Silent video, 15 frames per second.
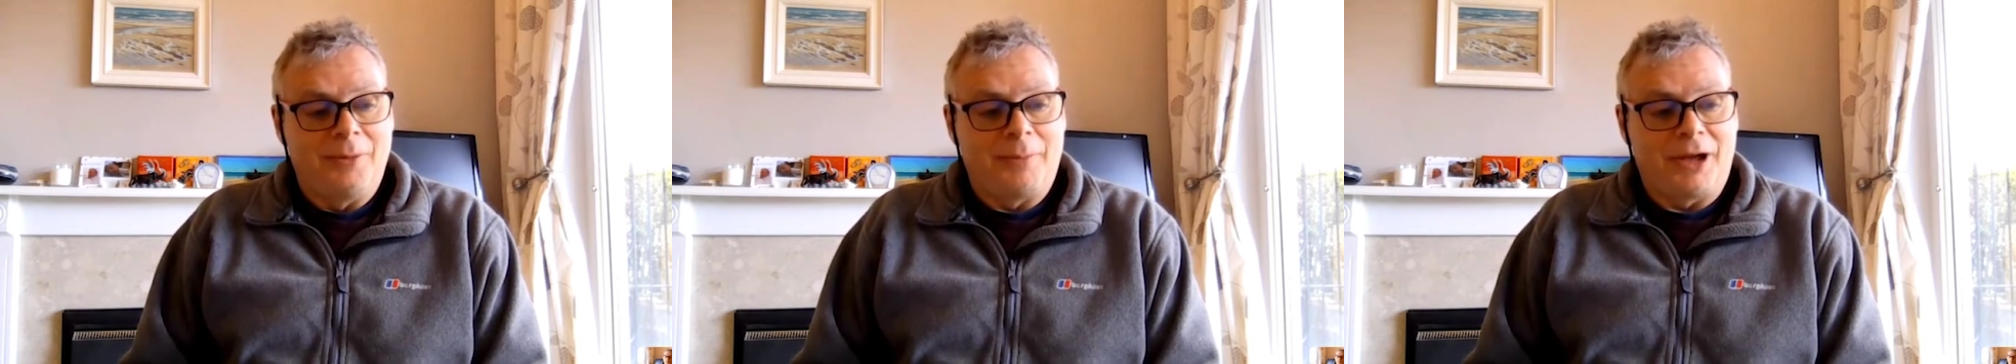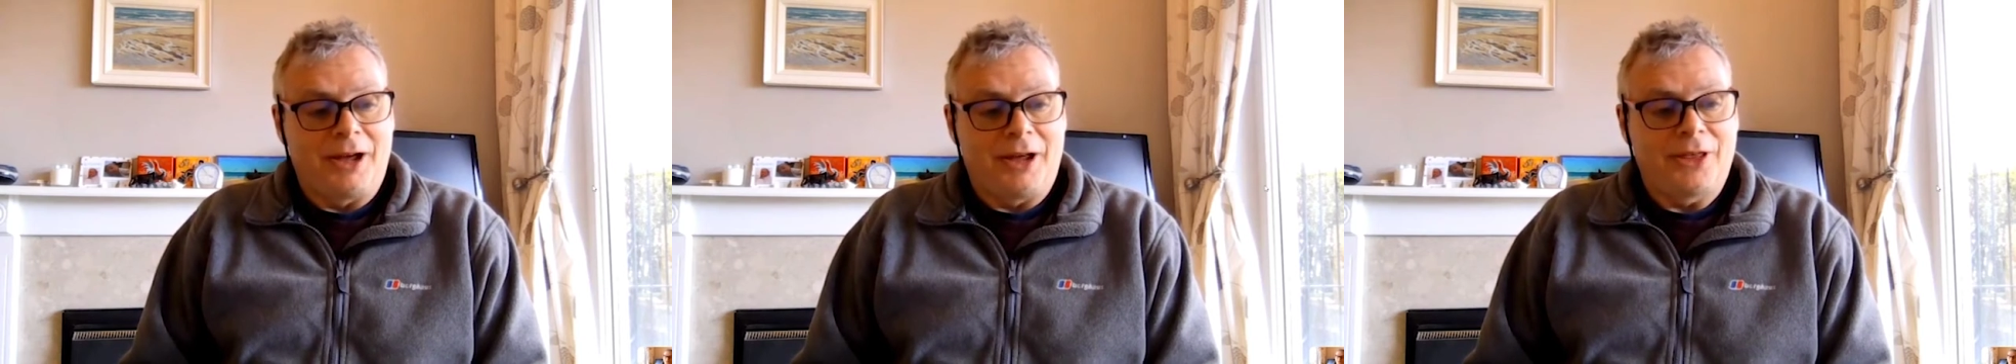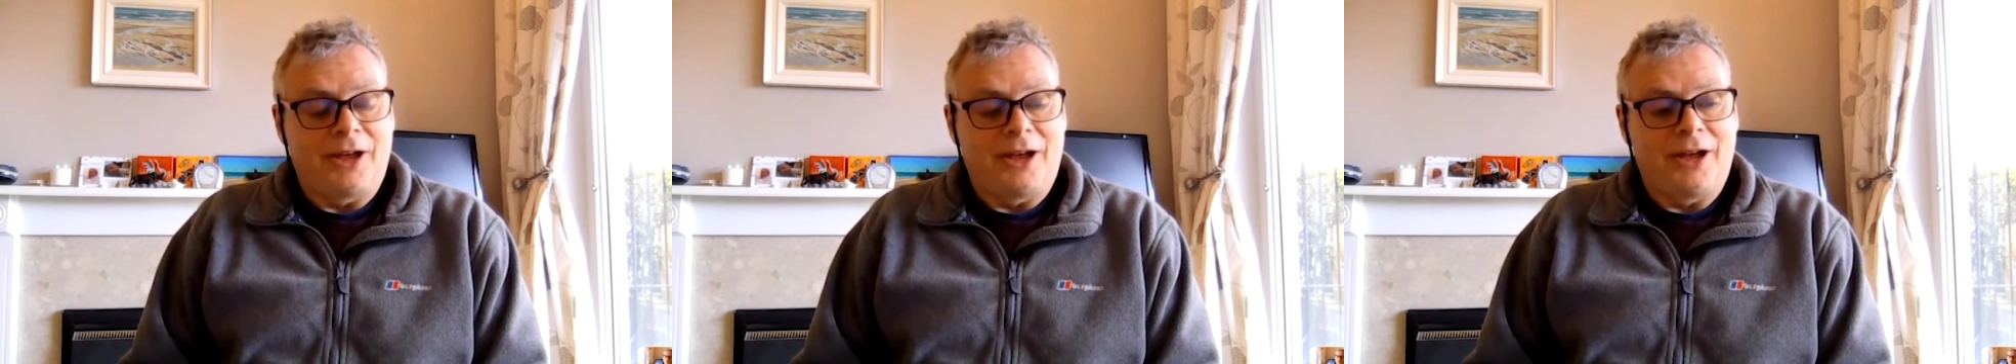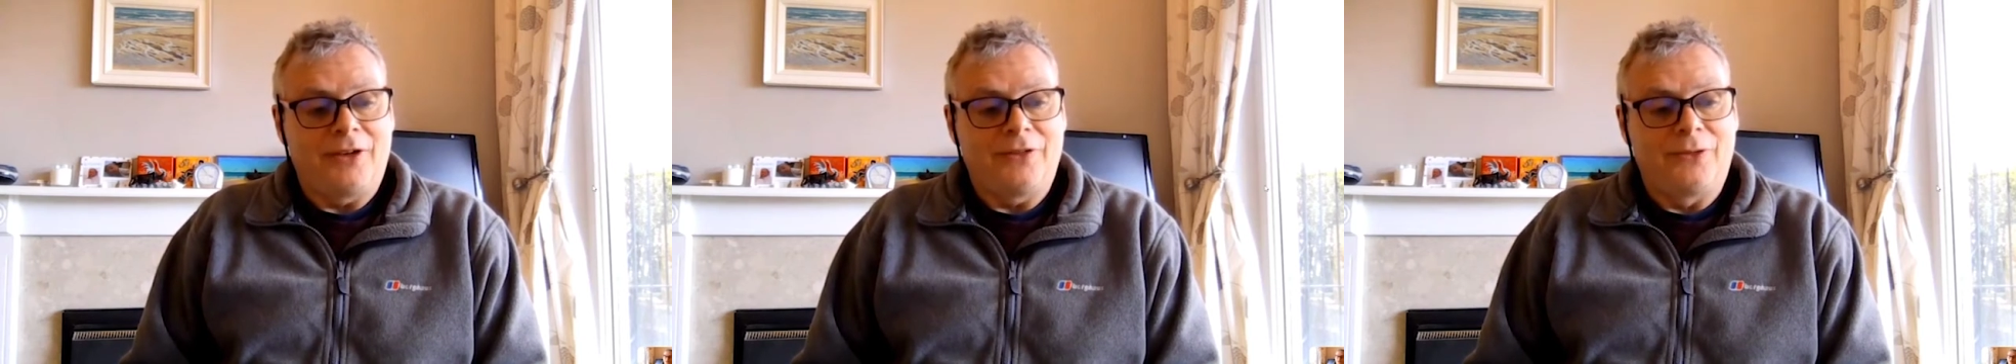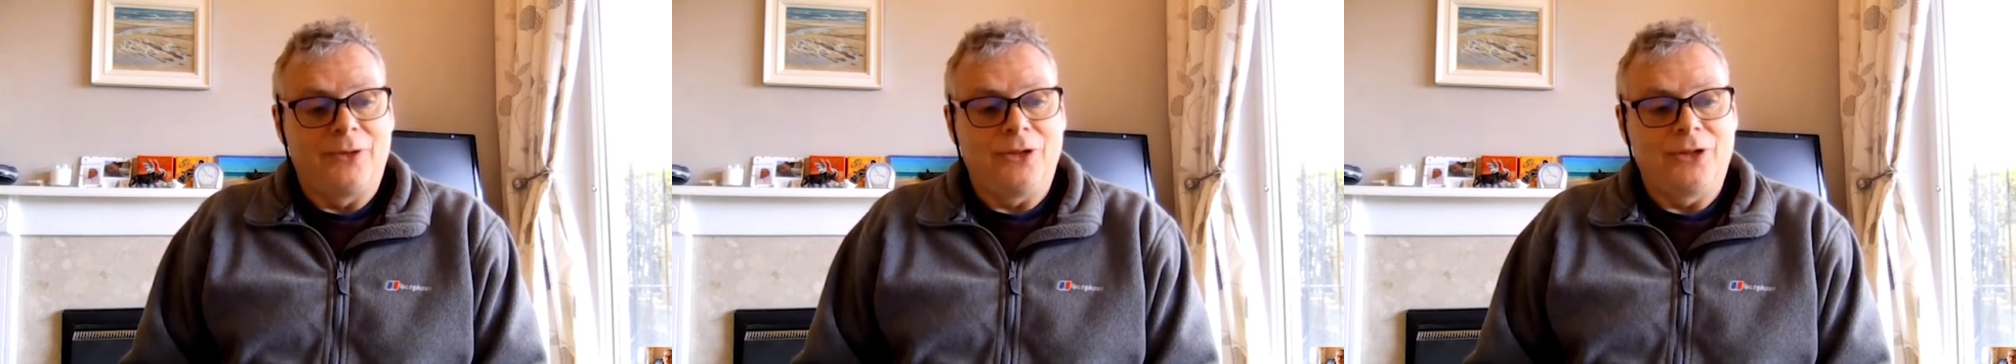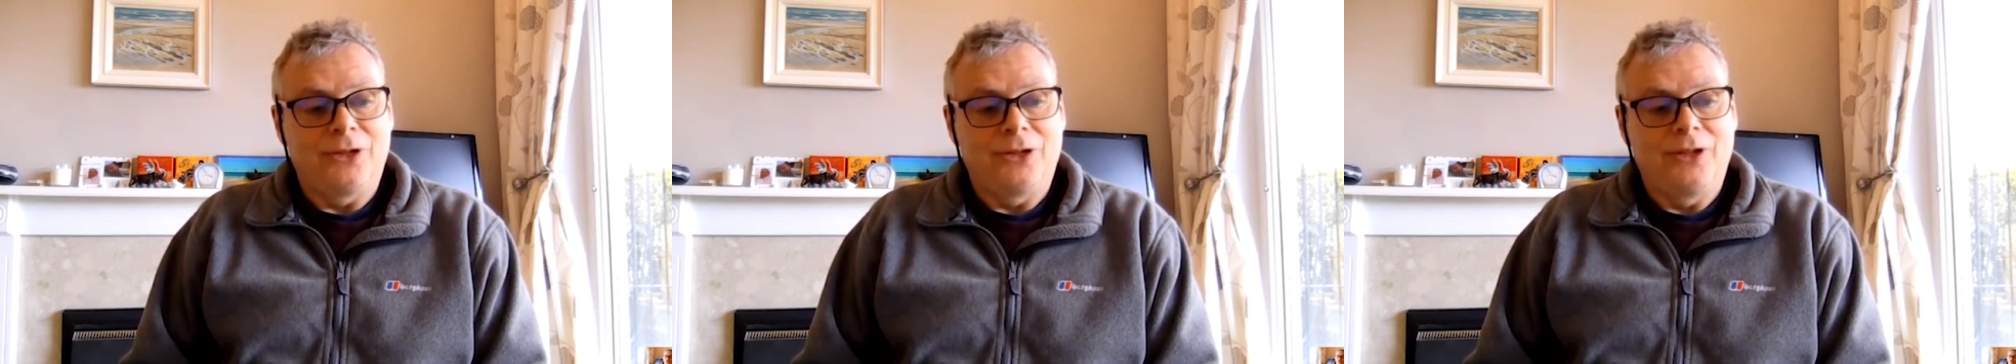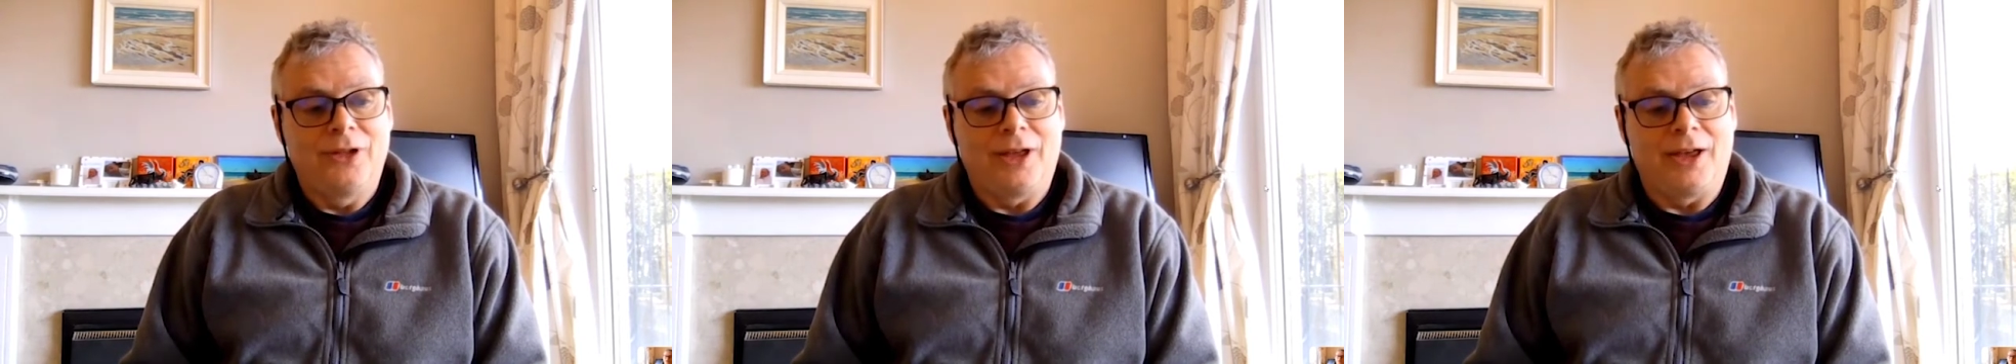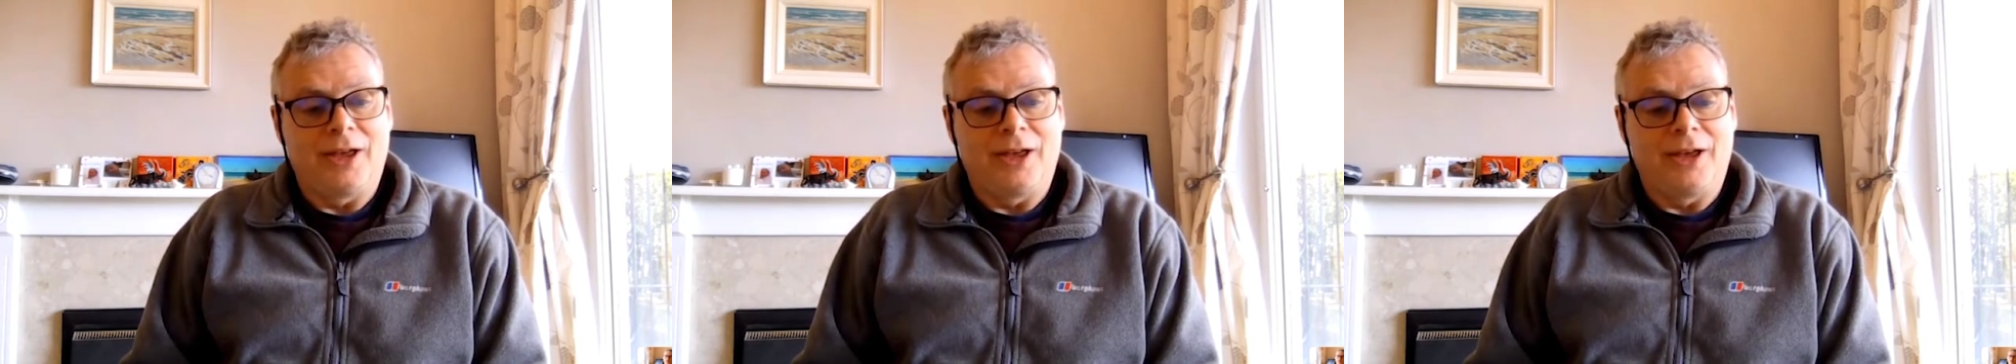Bath half
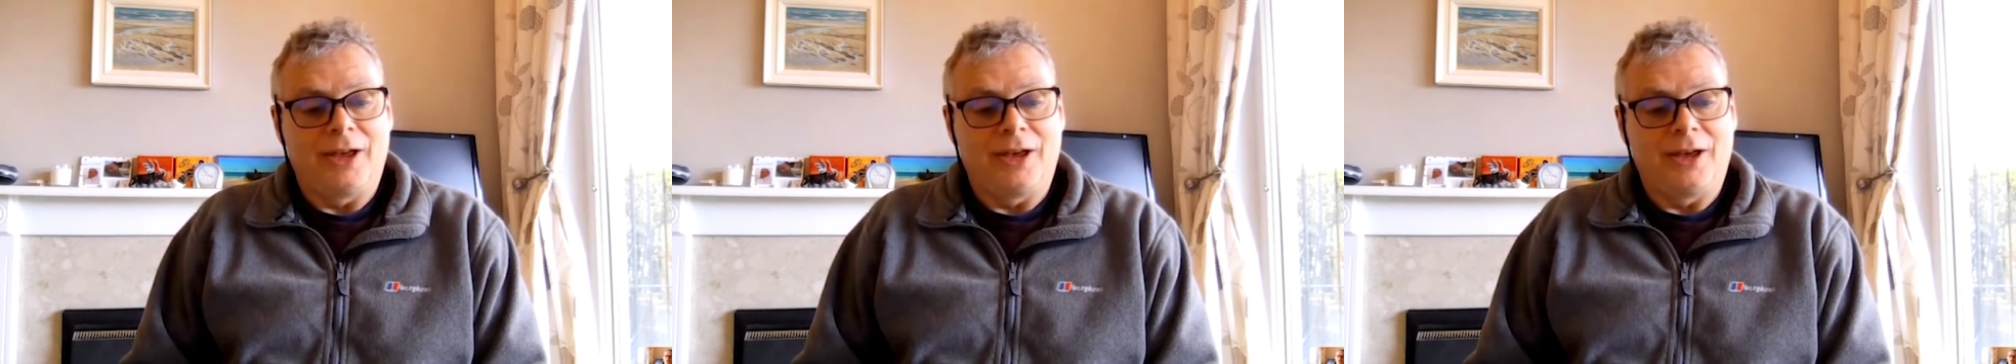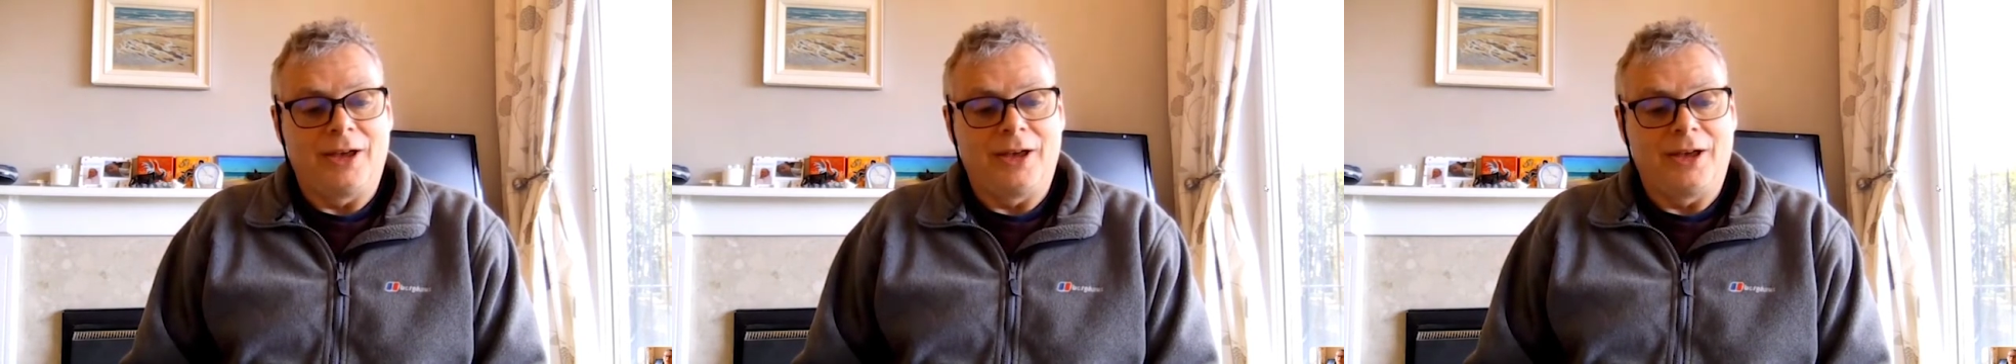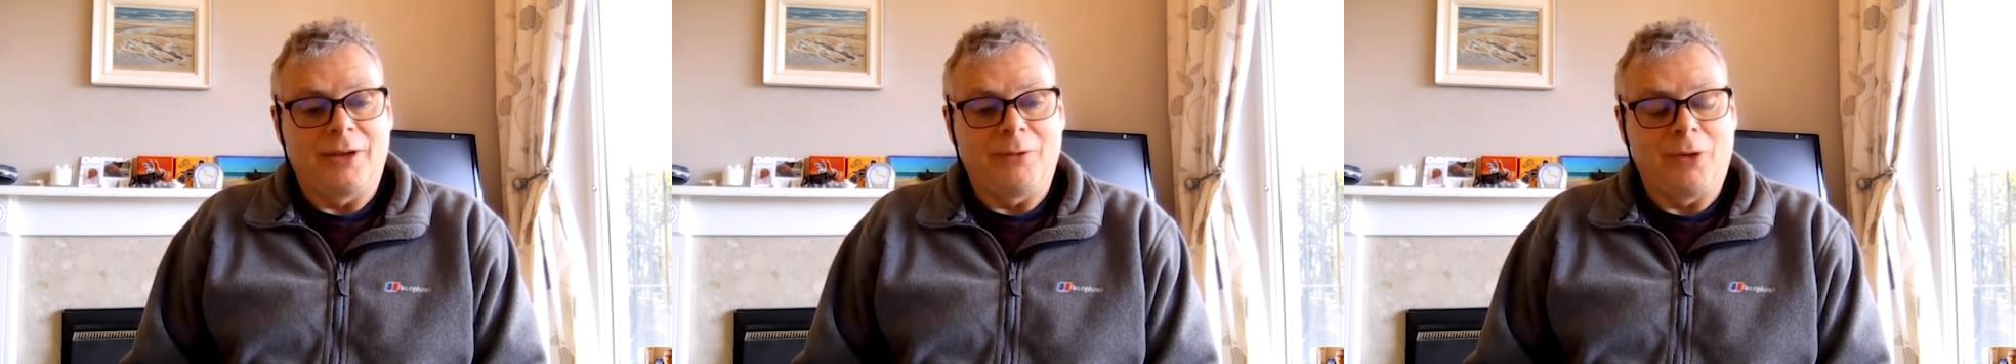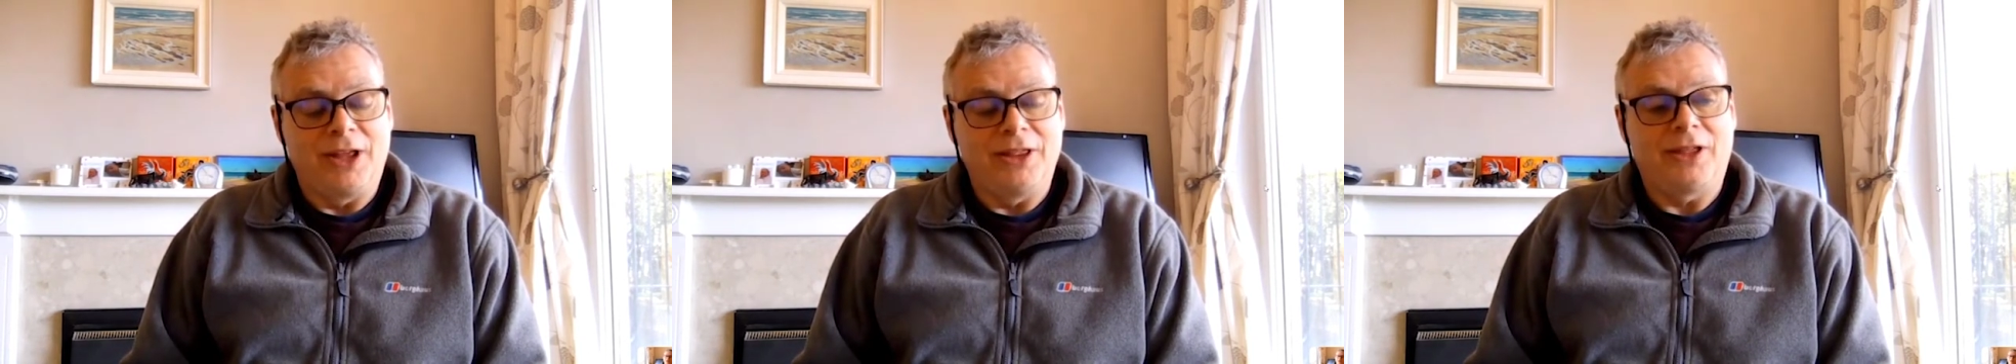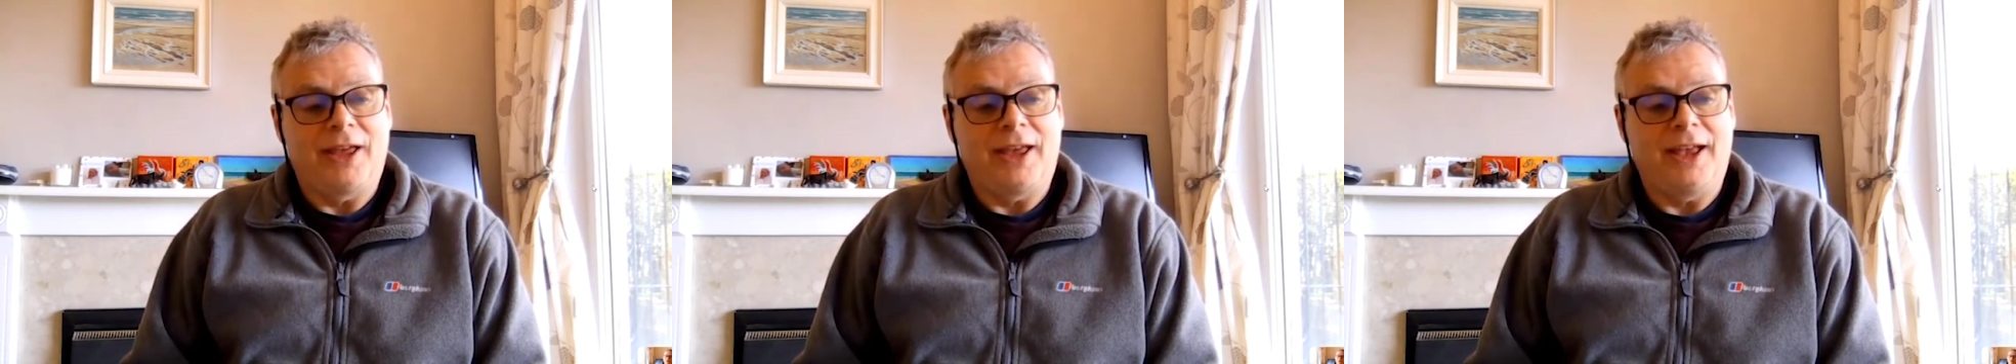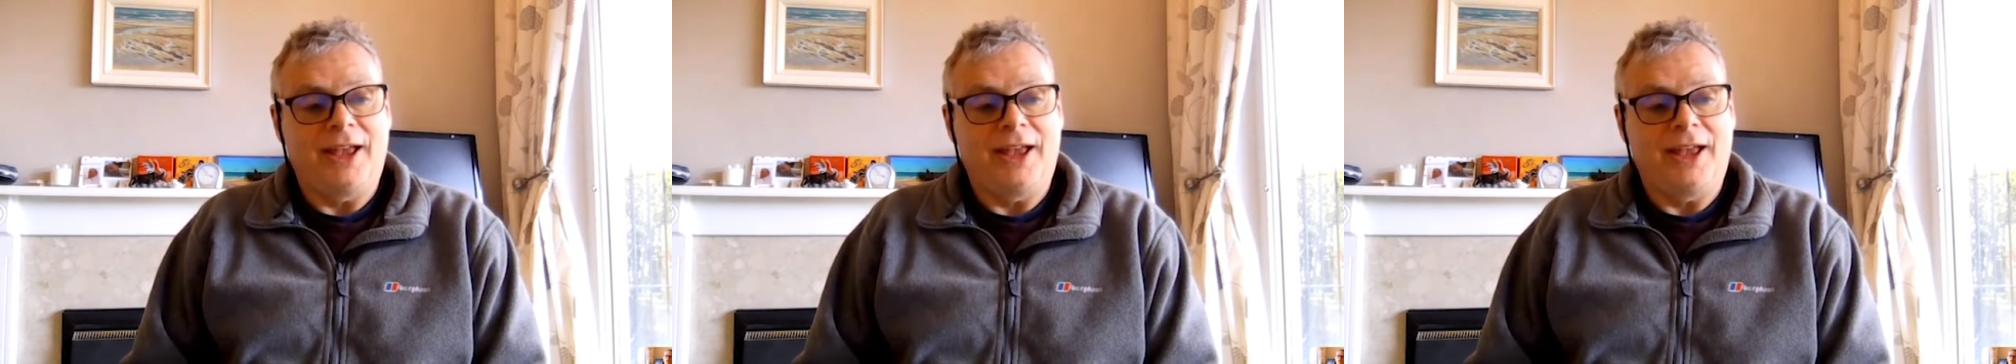went